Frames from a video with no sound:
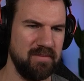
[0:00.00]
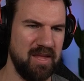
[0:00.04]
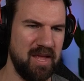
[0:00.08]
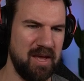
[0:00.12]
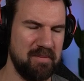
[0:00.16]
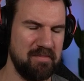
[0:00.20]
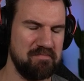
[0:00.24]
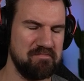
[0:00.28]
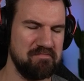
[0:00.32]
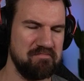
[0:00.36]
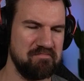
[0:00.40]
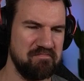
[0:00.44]

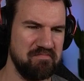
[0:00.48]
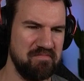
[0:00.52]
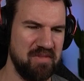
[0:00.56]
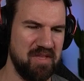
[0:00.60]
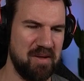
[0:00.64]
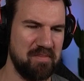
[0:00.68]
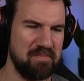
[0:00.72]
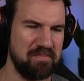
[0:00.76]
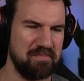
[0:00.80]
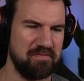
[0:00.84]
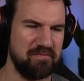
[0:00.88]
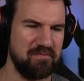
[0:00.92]
Yep,
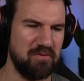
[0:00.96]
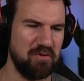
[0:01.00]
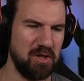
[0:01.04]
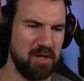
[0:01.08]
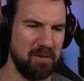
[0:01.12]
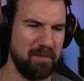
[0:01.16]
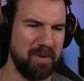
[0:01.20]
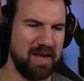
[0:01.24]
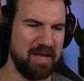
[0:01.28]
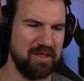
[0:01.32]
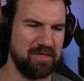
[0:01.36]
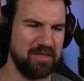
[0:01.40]
yep,
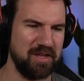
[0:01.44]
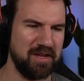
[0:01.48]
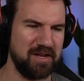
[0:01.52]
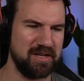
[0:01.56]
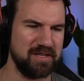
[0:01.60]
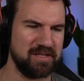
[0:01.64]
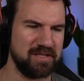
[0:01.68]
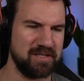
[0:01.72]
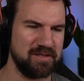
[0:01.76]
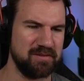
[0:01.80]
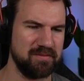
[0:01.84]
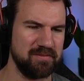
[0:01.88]
full of bad
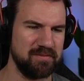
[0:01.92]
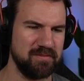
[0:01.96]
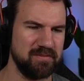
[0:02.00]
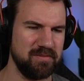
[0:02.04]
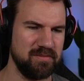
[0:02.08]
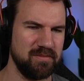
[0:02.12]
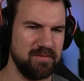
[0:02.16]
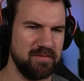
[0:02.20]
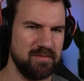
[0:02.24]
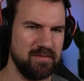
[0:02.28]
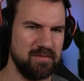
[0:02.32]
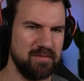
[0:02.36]
things.
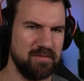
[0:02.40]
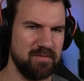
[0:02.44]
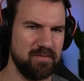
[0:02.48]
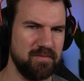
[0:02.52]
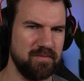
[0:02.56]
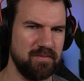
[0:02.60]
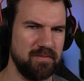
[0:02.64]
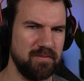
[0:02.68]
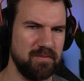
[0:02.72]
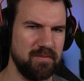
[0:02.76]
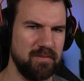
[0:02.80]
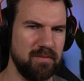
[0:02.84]

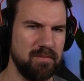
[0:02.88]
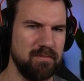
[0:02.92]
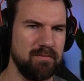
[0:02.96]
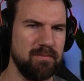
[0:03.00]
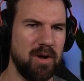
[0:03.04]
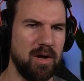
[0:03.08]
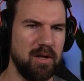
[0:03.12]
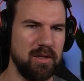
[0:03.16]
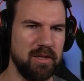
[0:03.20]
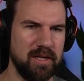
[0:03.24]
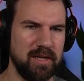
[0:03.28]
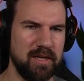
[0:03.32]

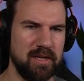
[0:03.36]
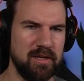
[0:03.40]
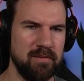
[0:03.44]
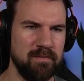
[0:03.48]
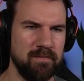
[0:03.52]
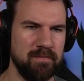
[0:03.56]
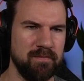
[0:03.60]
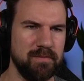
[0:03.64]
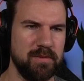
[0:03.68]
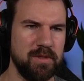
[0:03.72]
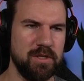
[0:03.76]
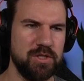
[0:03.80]
Molly,
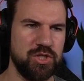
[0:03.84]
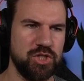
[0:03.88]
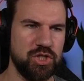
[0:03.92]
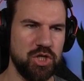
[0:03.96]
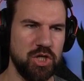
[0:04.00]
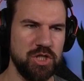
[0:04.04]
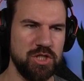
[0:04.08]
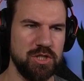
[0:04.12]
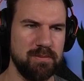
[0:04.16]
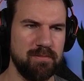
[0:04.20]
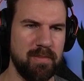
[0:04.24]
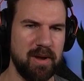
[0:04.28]
the
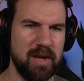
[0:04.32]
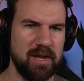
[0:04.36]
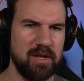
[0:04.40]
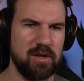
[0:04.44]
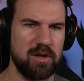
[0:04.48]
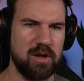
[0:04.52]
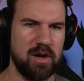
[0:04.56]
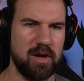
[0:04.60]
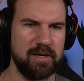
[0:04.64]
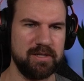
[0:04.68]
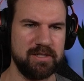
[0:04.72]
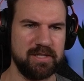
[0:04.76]
church might
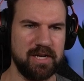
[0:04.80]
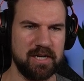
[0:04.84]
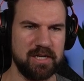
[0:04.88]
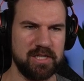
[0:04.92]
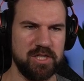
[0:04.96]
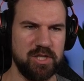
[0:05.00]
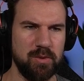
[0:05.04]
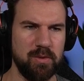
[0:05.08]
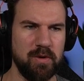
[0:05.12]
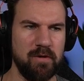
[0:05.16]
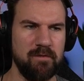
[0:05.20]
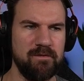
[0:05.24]

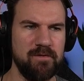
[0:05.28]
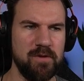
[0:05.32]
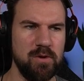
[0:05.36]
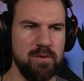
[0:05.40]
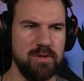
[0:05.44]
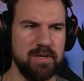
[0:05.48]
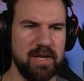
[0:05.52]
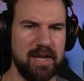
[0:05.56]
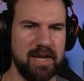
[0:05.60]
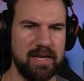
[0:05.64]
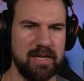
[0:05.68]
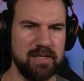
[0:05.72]
contact you in a
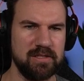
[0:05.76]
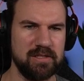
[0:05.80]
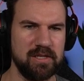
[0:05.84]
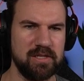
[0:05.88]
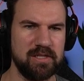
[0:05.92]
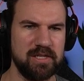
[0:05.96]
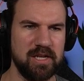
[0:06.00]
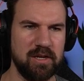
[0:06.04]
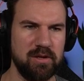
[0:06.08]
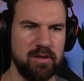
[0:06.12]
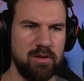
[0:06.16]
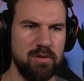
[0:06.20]
few days
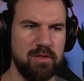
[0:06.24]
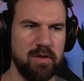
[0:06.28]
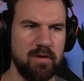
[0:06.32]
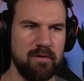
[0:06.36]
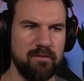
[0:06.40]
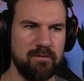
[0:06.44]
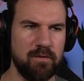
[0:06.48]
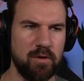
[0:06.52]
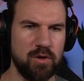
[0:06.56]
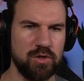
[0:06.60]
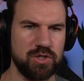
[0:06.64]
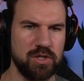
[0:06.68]
to tell you
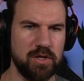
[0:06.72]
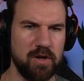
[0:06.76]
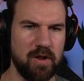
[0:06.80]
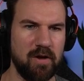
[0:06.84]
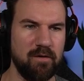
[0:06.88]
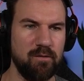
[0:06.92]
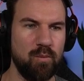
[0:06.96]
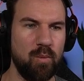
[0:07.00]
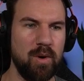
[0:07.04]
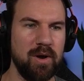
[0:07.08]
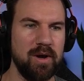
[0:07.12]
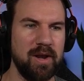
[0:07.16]
their version
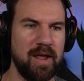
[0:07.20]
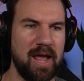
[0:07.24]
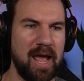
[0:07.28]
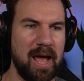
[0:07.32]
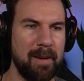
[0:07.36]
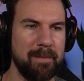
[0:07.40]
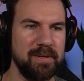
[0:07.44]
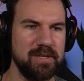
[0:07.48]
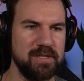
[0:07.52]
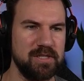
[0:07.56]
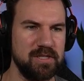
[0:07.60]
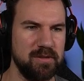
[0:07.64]
of what
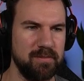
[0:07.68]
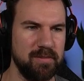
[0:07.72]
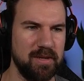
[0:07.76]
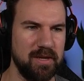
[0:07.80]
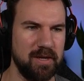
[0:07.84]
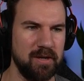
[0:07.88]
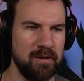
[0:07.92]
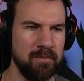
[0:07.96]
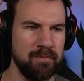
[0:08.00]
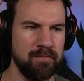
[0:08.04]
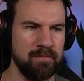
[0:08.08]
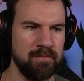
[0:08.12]
happened to
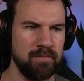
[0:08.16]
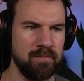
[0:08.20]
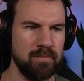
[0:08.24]
me.